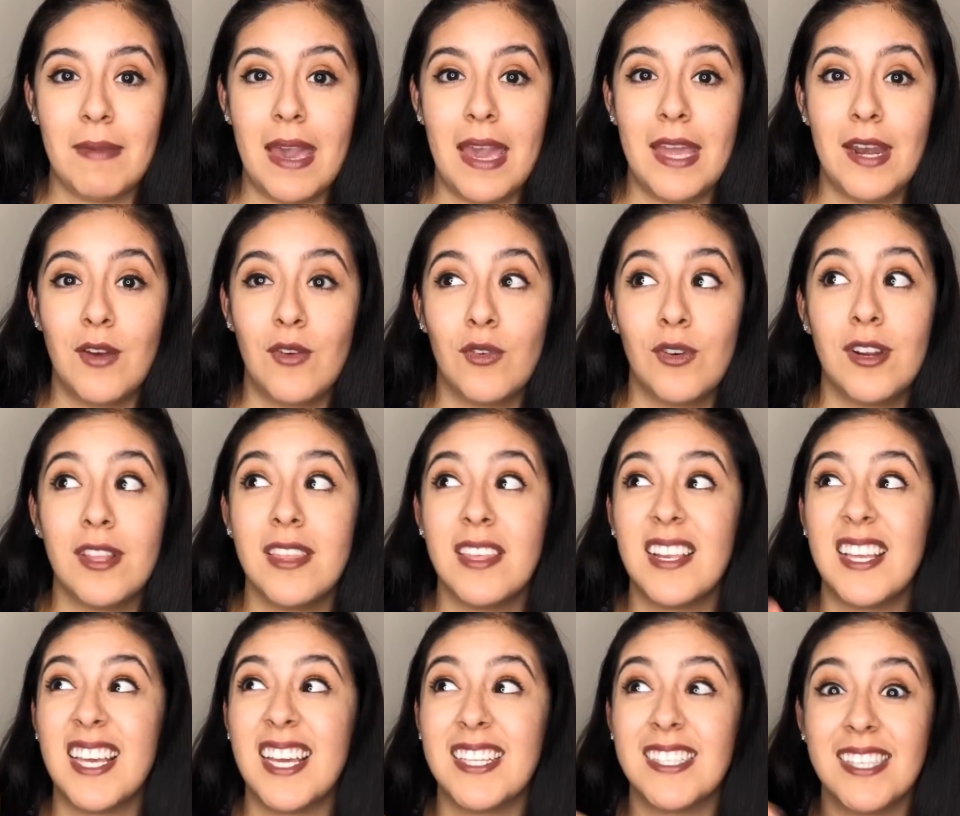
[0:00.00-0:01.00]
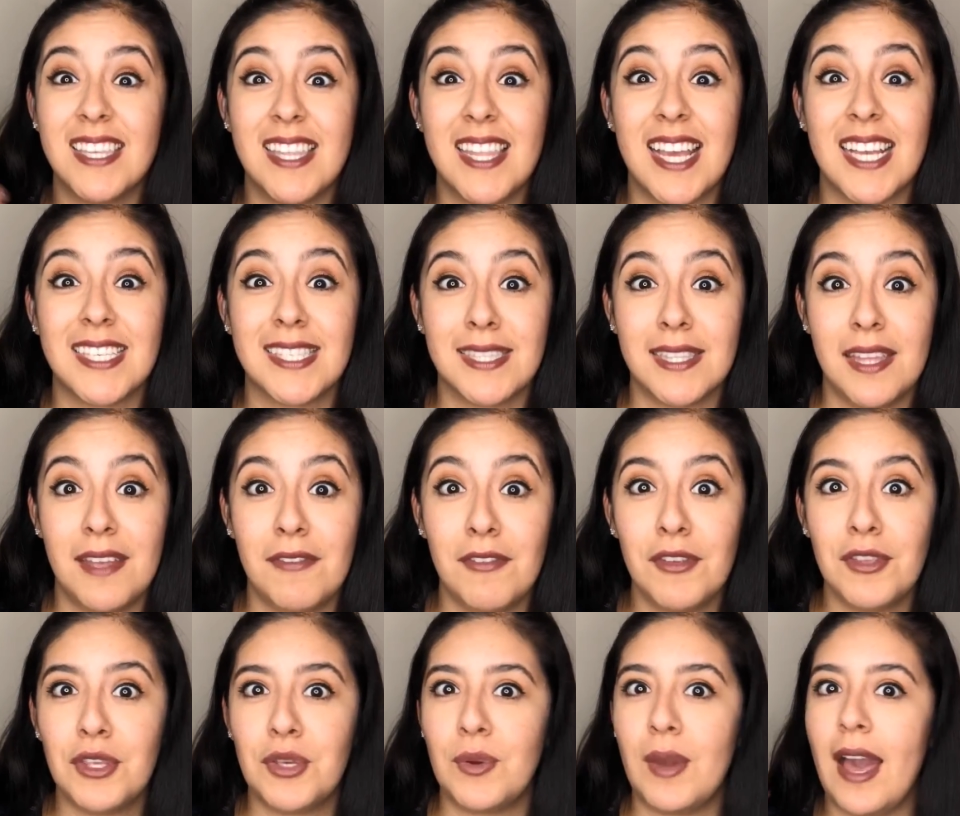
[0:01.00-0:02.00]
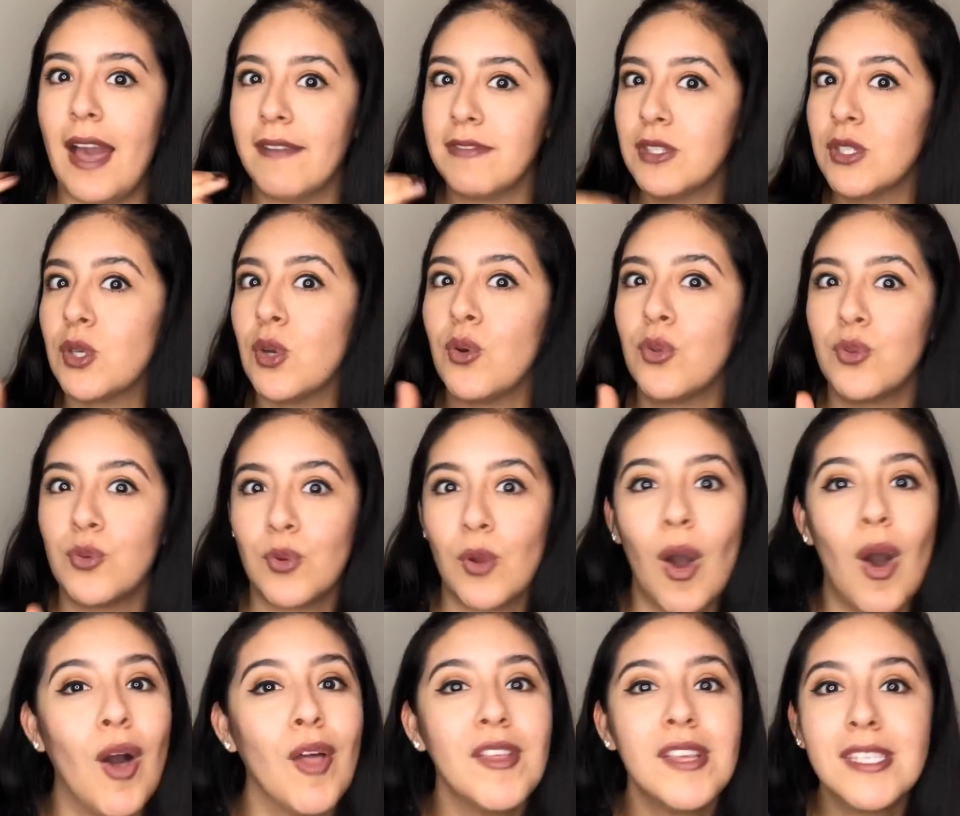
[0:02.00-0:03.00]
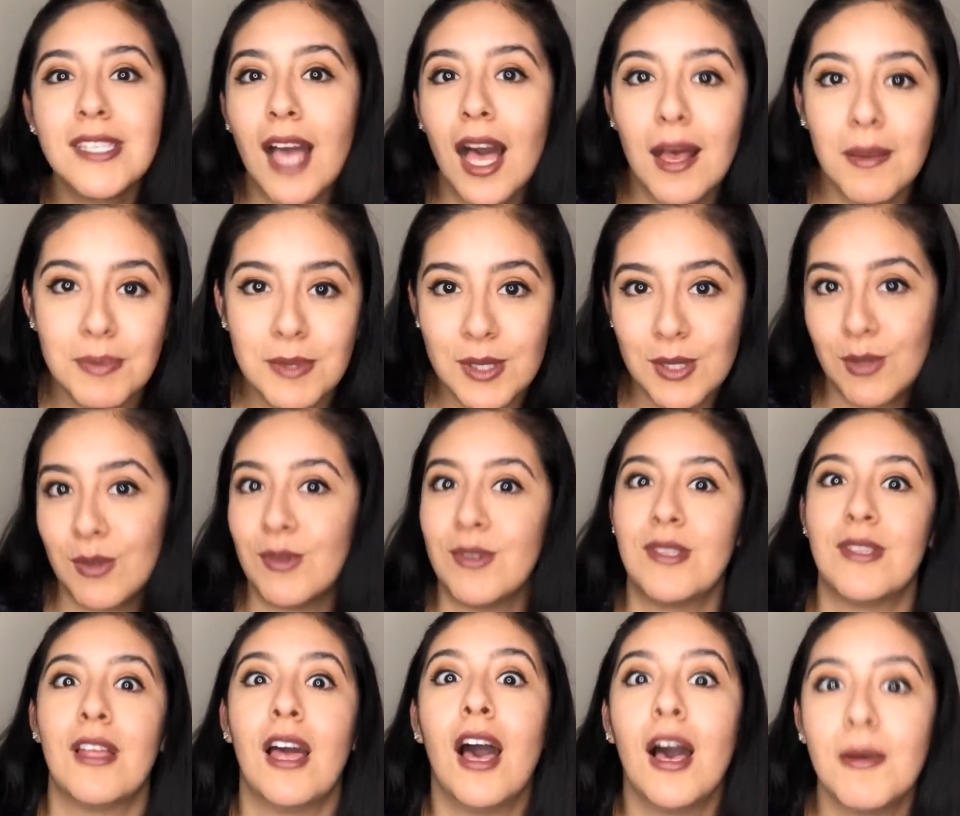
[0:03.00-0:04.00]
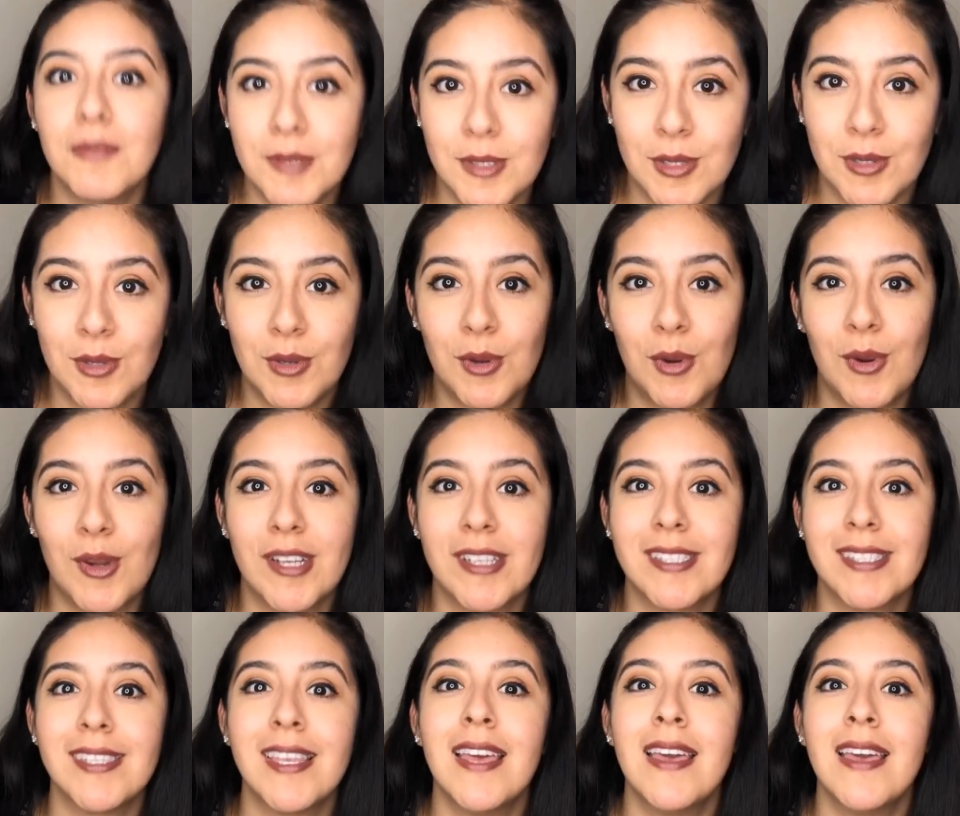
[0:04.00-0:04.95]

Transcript: and in order to get to the next level, you have to go through all these obstacles in the obstacle course.